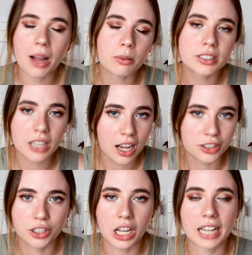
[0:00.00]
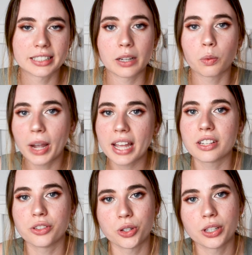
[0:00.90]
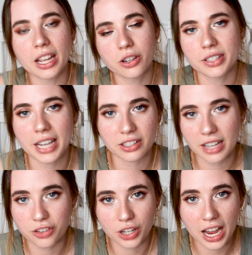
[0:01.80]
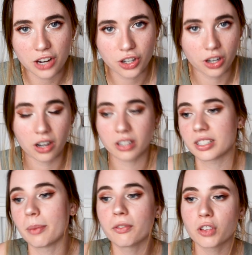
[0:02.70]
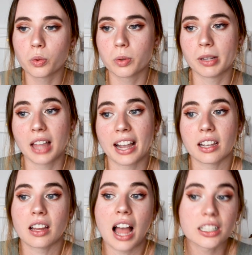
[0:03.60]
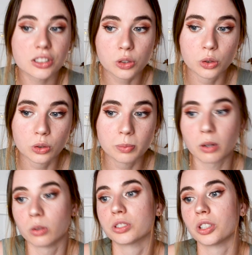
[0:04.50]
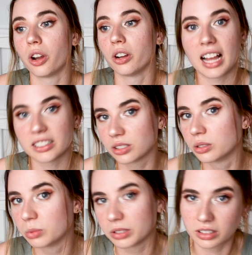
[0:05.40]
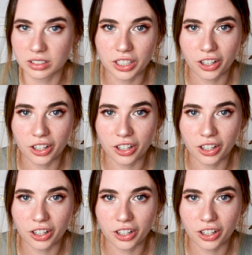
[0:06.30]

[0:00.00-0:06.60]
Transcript: I was to ask you guys, like, where did you get your sex education? Some of you would be like, at school, but also at school wasn't,